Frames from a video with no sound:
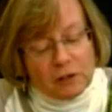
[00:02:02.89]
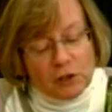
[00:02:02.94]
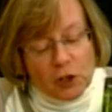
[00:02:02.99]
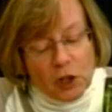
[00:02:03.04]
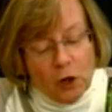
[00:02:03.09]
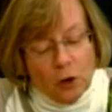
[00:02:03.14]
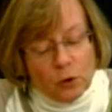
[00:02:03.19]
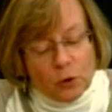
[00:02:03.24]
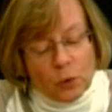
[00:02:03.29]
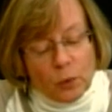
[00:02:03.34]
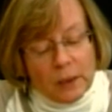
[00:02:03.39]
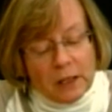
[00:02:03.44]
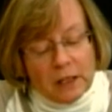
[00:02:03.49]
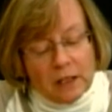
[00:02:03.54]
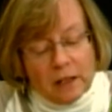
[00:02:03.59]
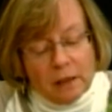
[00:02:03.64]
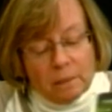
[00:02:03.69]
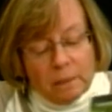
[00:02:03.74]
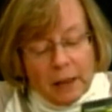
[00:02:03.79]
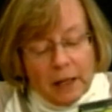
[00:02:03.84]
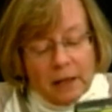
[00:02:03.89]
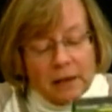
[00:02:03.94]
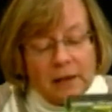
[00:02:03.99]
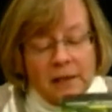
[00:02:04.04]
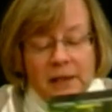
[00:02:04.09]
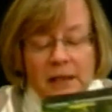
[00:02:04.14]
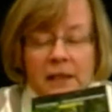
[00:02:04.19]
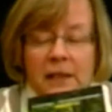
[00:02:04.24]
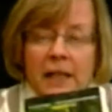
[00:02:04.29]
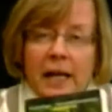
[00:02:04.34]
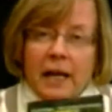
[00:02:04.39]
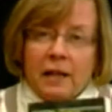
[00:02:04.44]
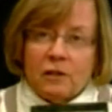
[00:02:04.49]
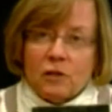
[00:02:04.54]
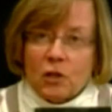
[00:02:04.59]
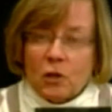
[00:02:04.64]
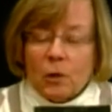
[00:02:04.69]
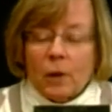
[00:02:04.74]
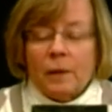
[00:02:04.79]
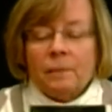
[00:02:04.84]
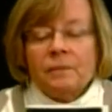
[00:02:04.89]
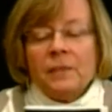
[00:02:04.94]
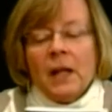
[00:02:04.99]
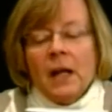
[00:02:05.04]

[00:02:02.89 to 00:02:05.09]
shows we did, but didn't get to it.